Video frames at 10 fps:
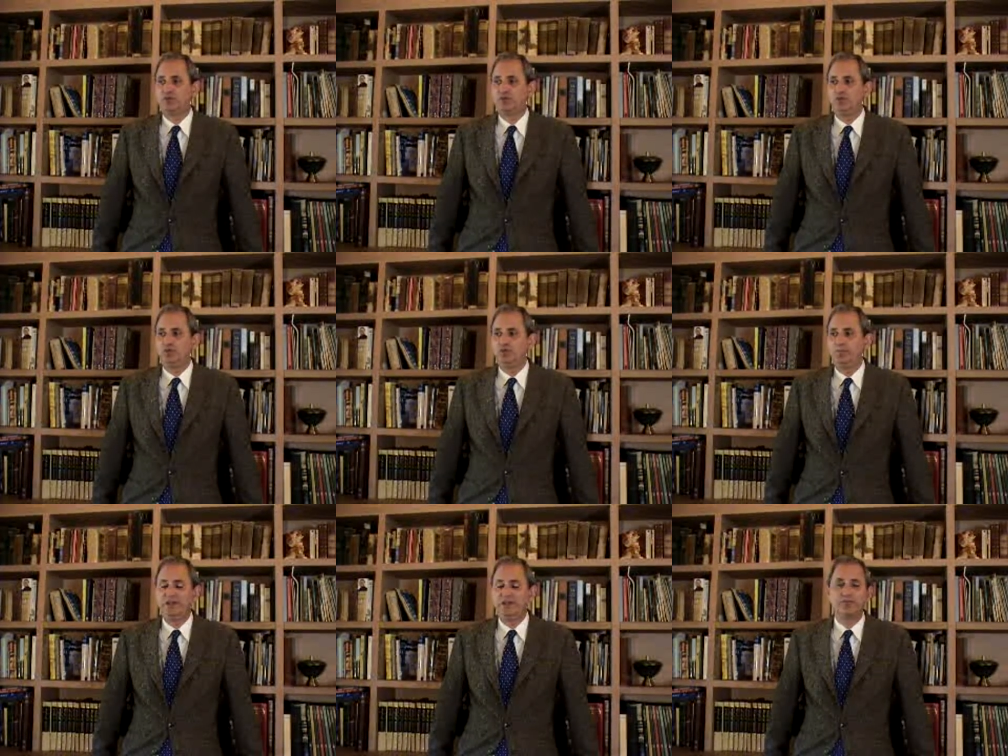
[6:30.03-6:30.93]
to
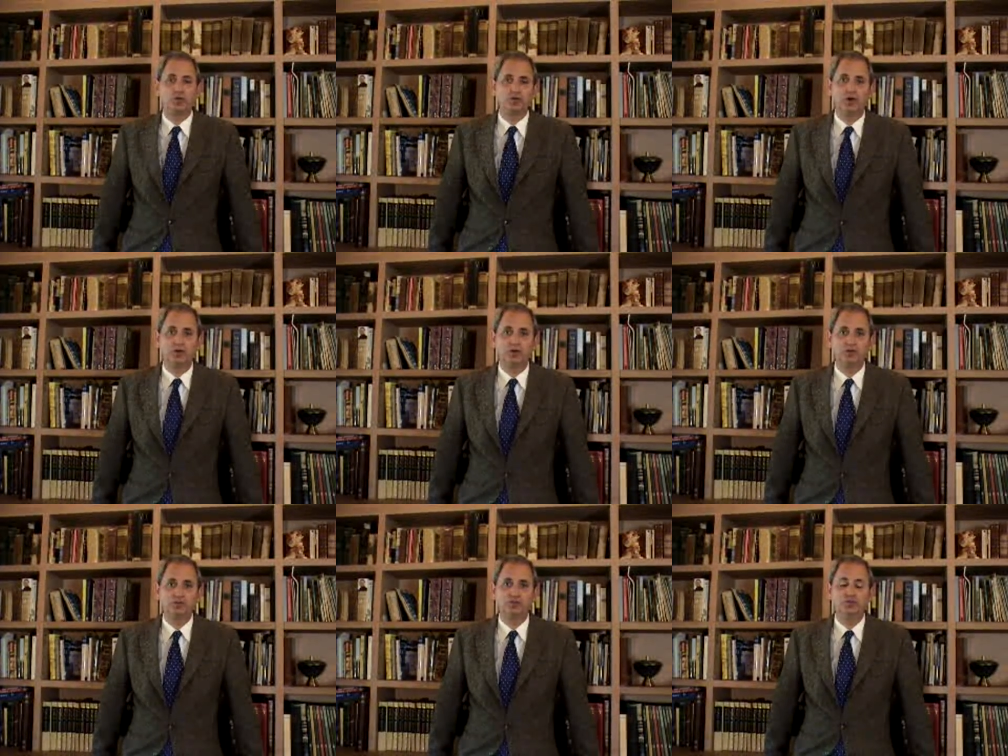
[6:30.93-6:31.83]
make phone
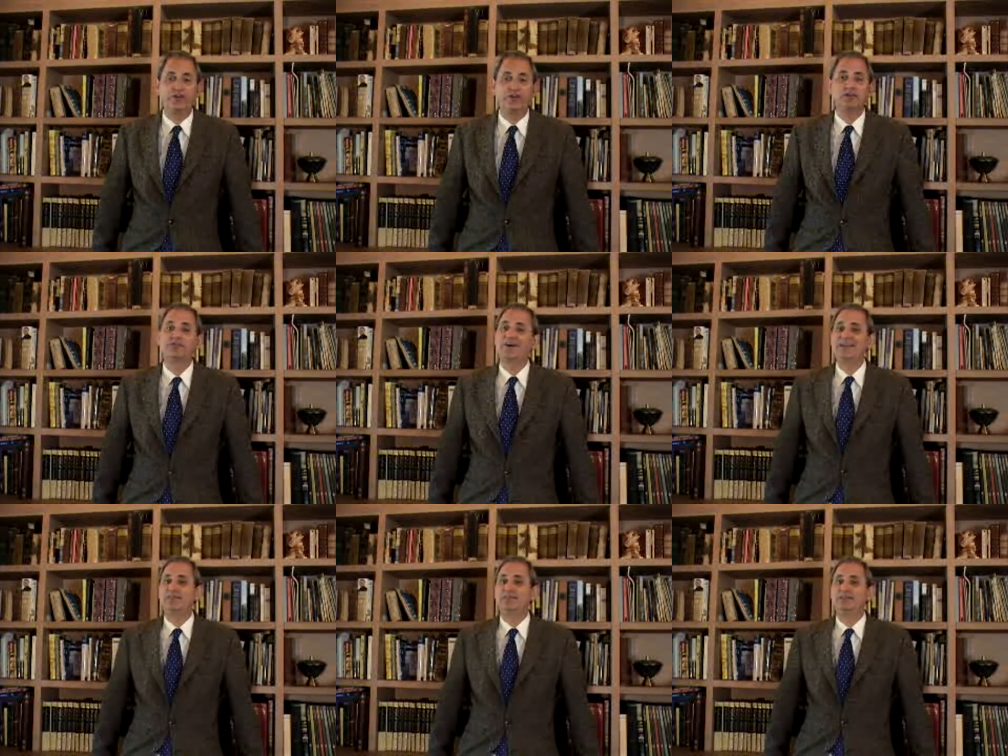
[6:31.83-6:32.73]
calls, to
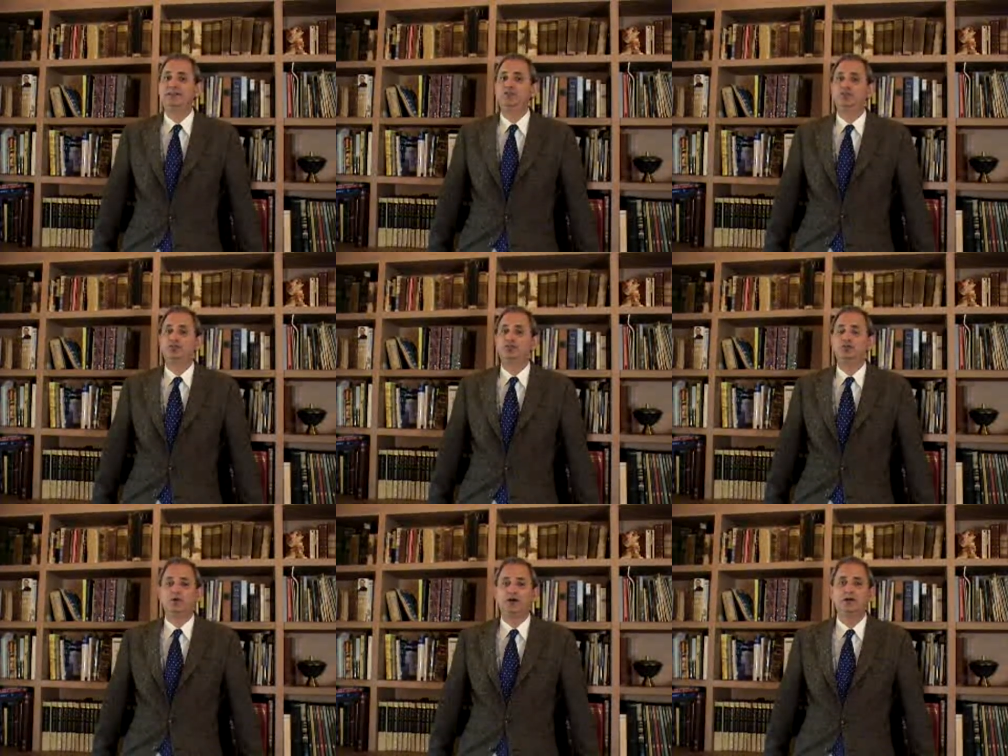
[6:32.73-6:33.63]
verify things,
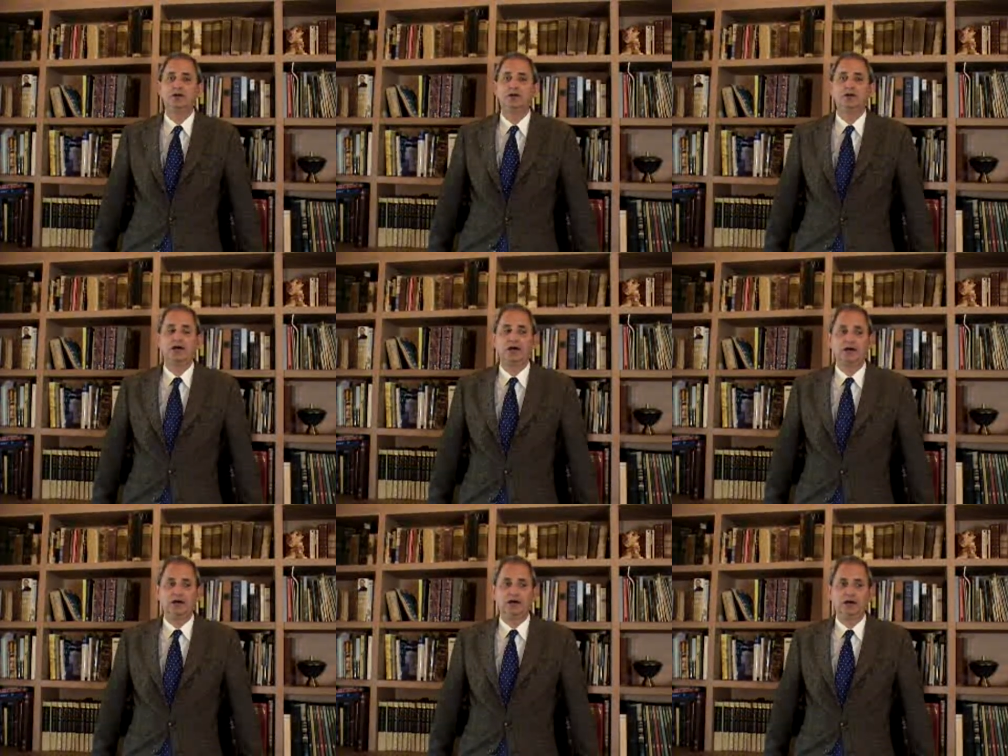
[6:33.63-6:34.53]
to
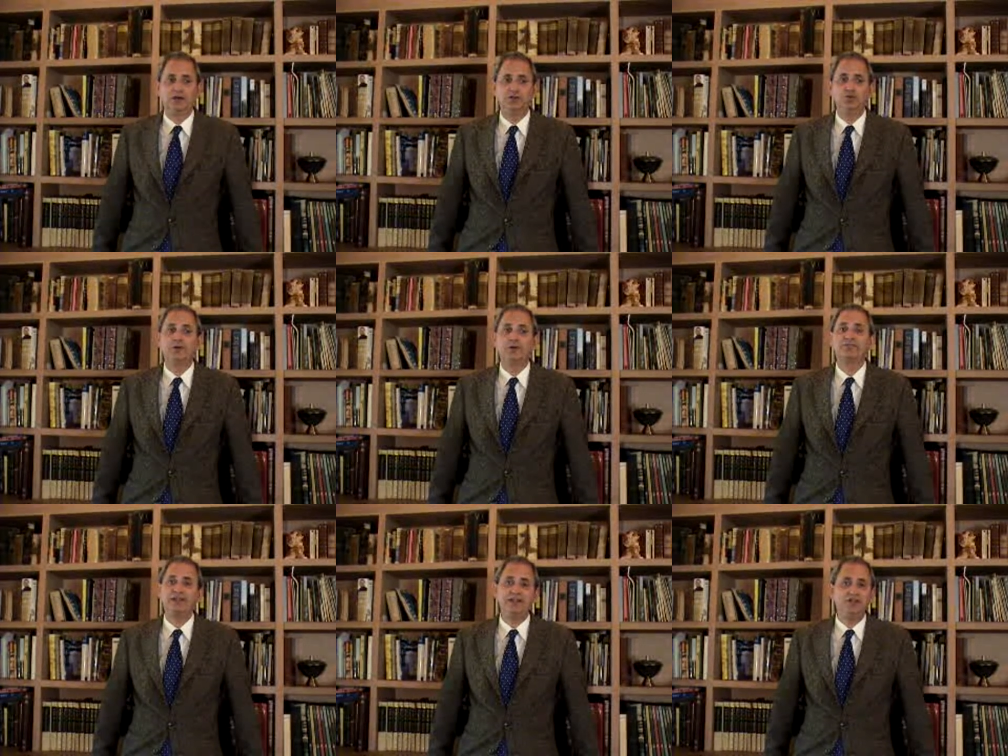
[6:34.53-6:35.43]
do whatever
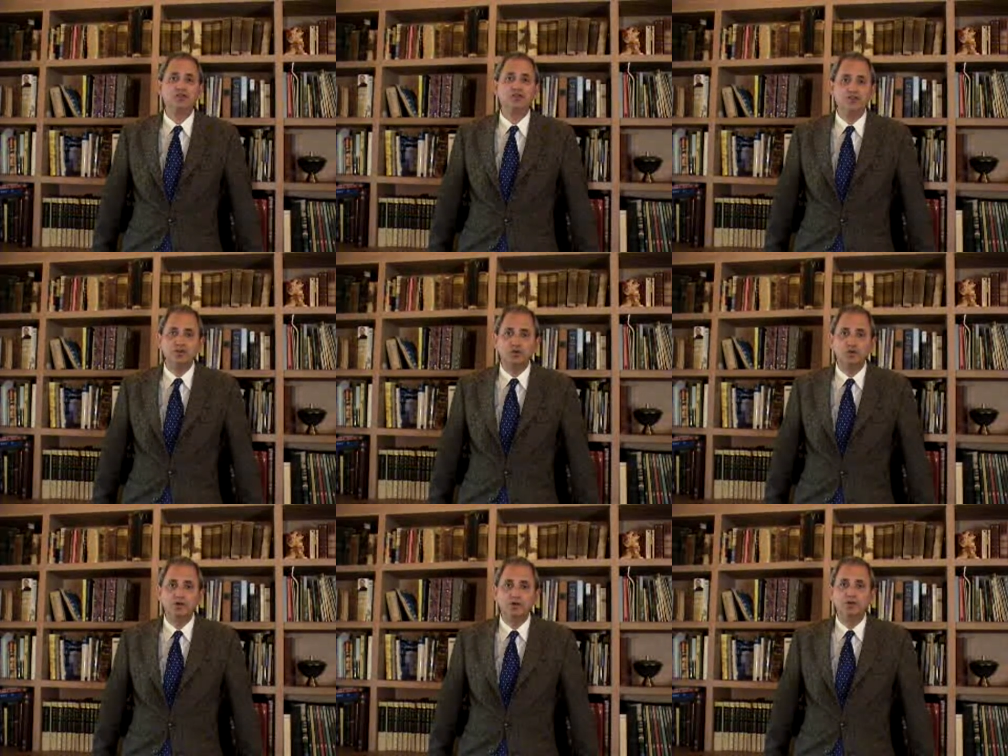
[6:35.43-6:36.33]
they need to
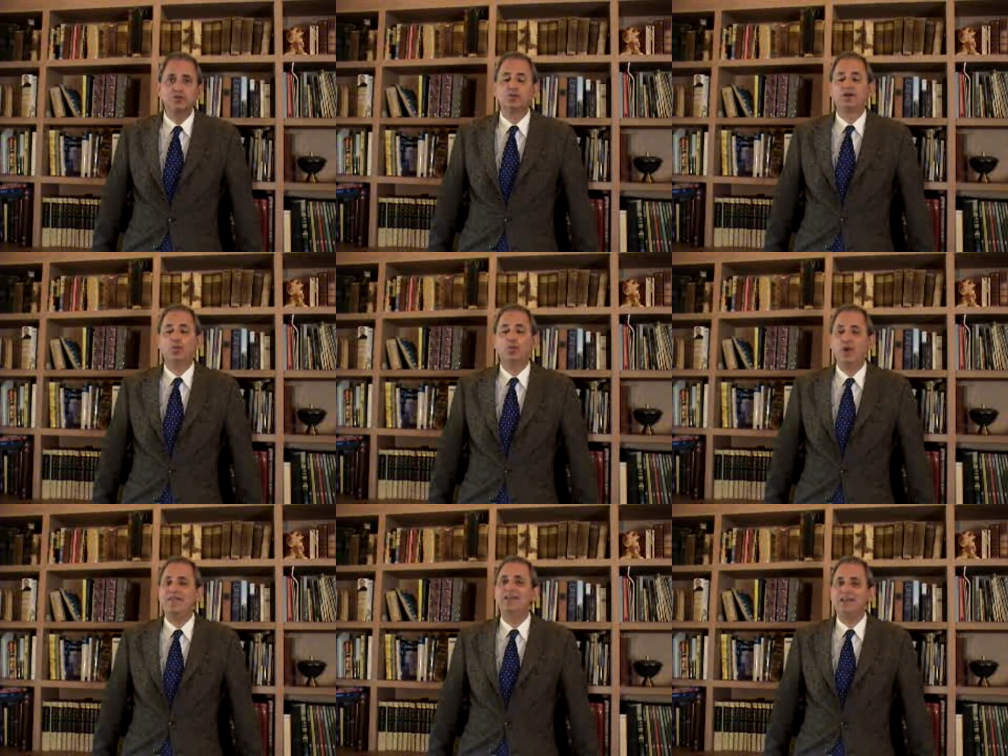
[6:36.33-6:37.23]
do so that
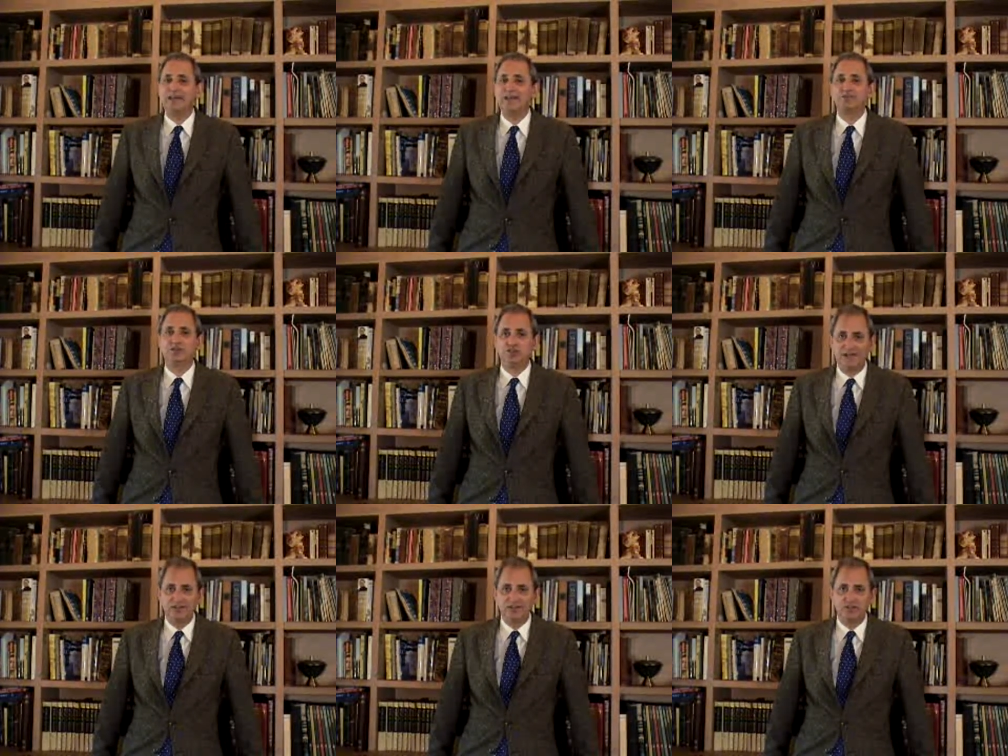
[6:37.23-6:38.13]
when they get to the
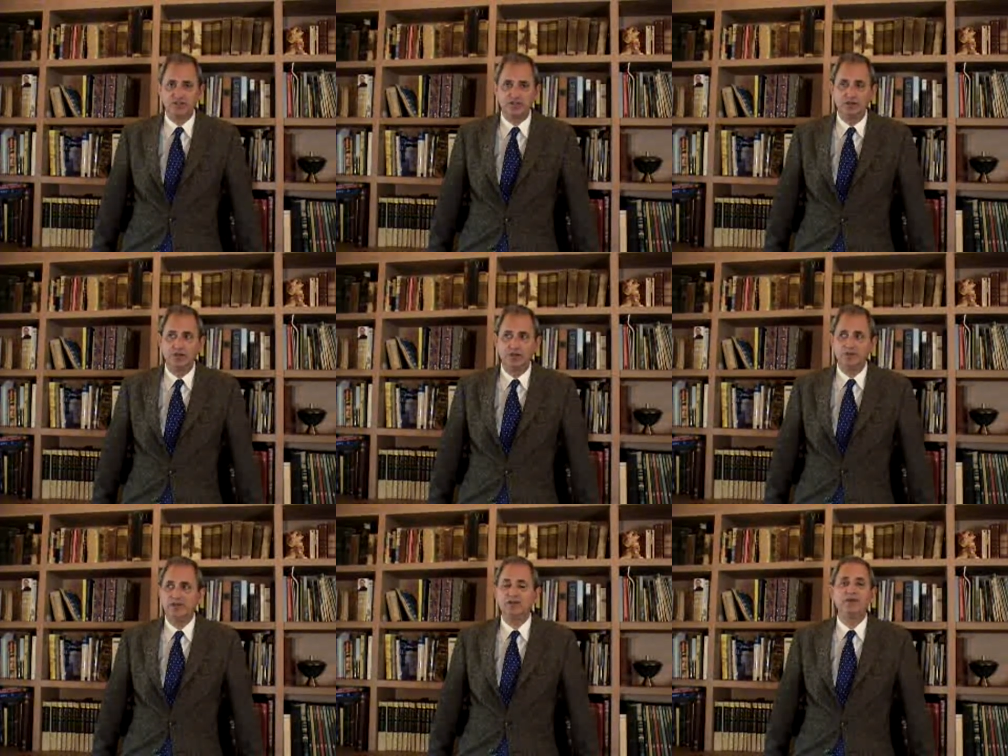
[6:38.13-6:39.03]
JAD session,
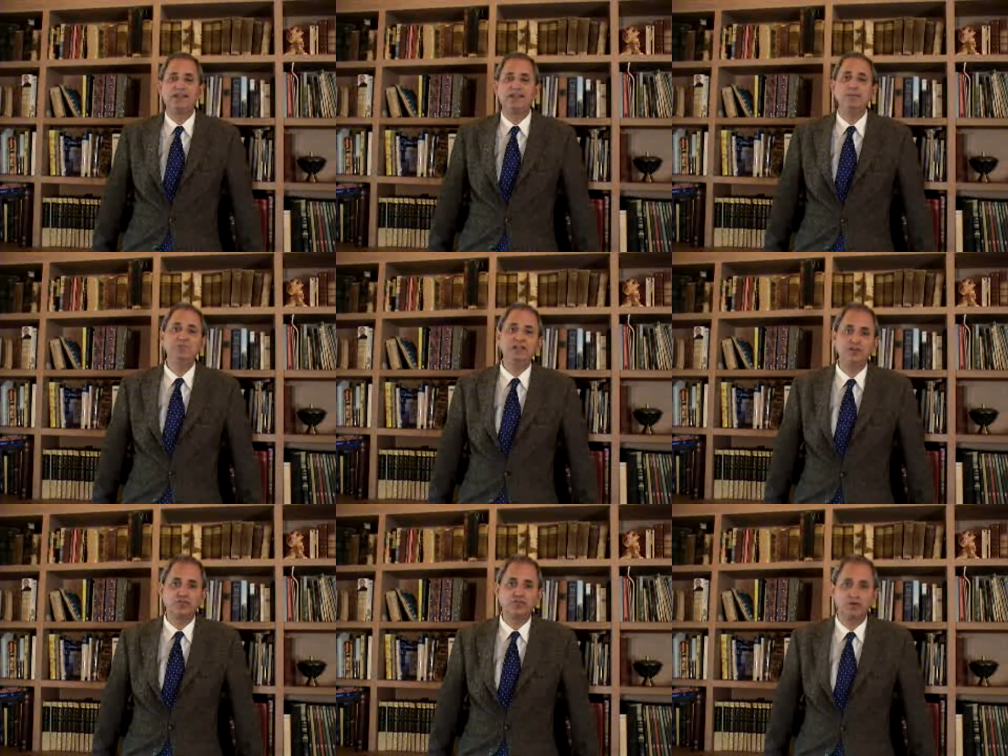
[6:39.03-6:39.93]
they can make a
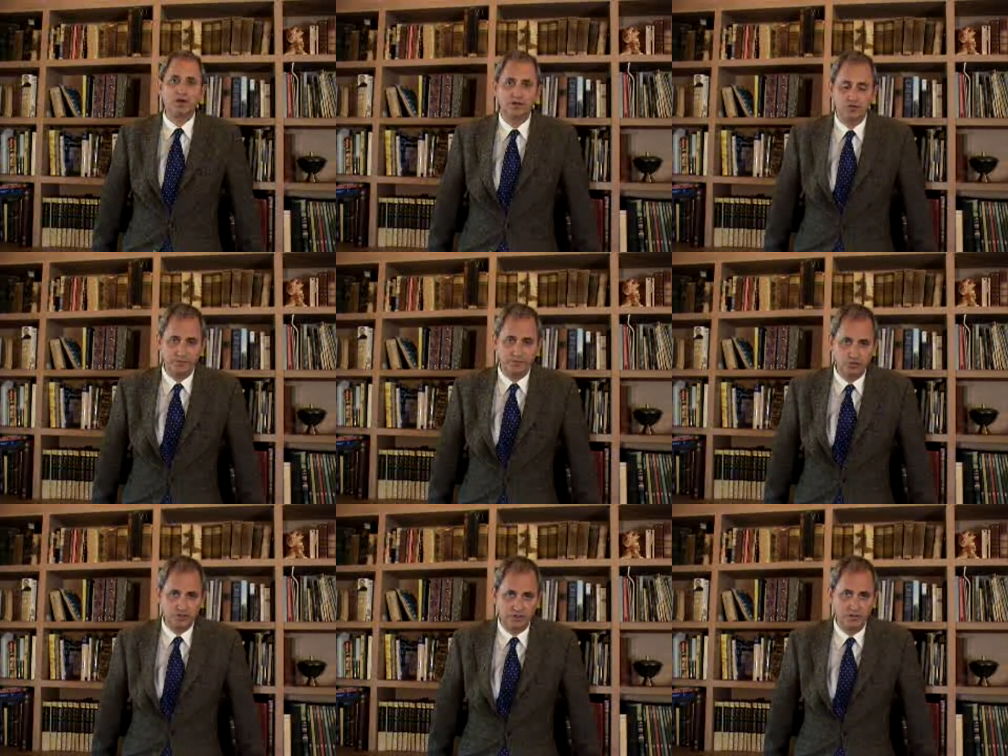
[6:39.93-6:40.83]
meaningful
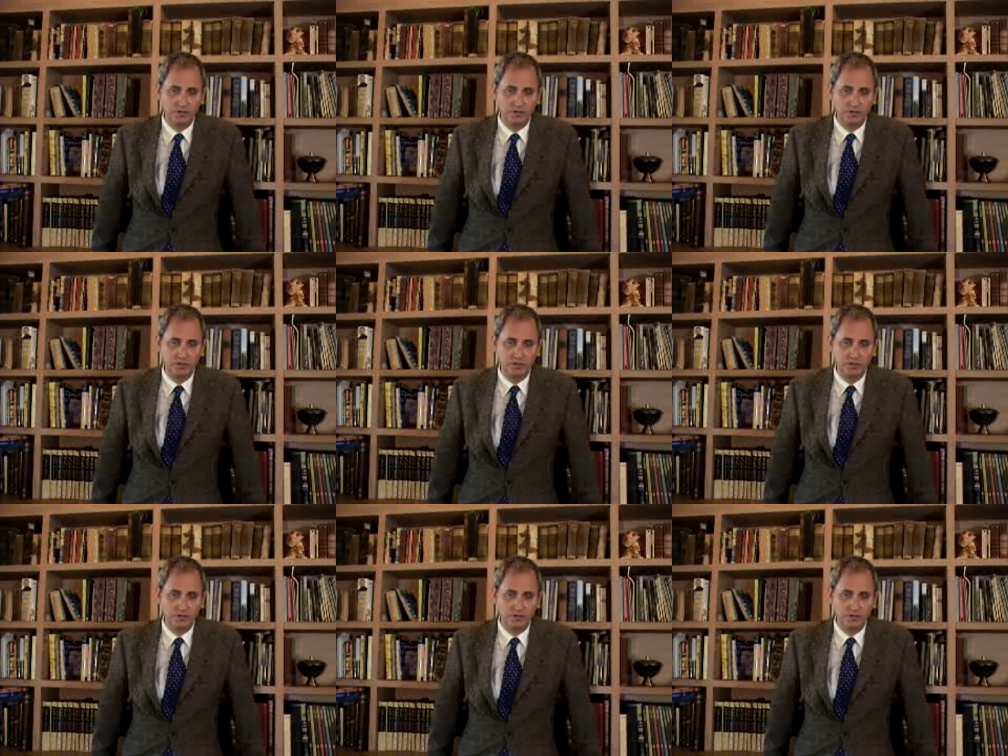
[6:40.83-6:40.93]
contribution.